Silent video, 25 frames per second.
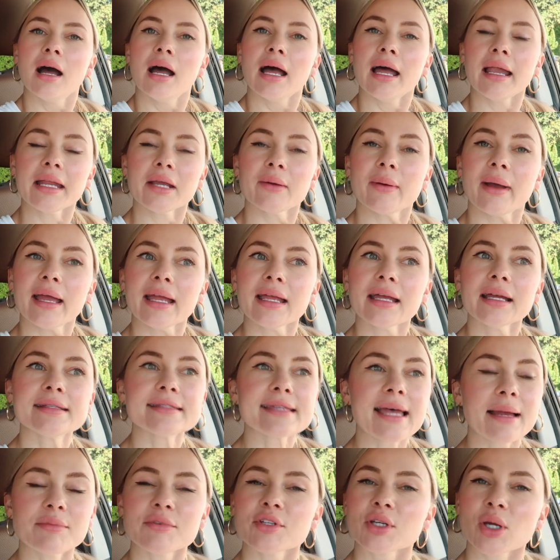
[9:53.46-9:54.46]
Anyway,
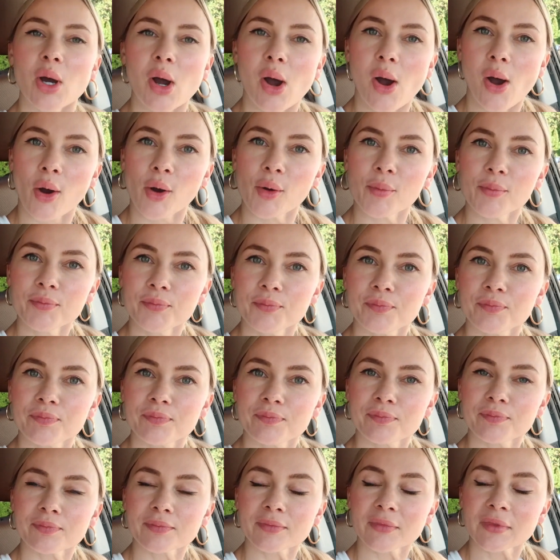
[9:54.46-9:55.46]
time to go home.
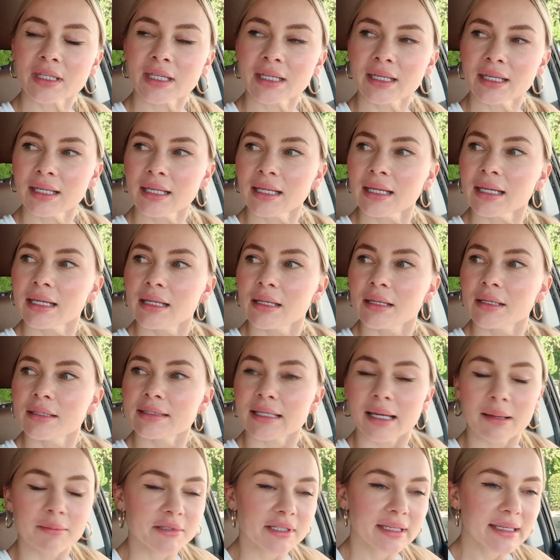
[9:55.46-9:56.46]

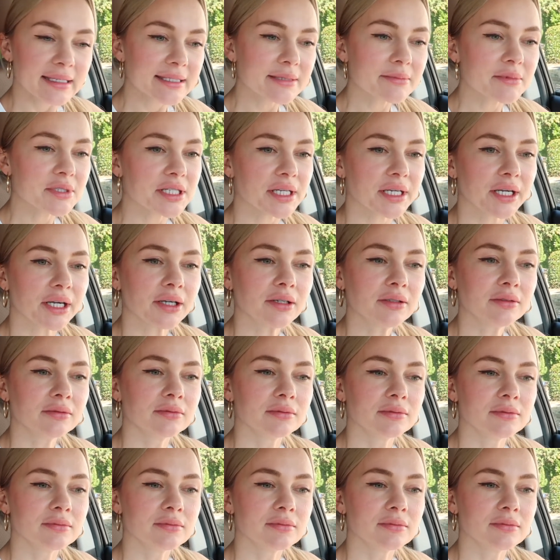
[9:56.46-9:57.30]
Time to get some dinner.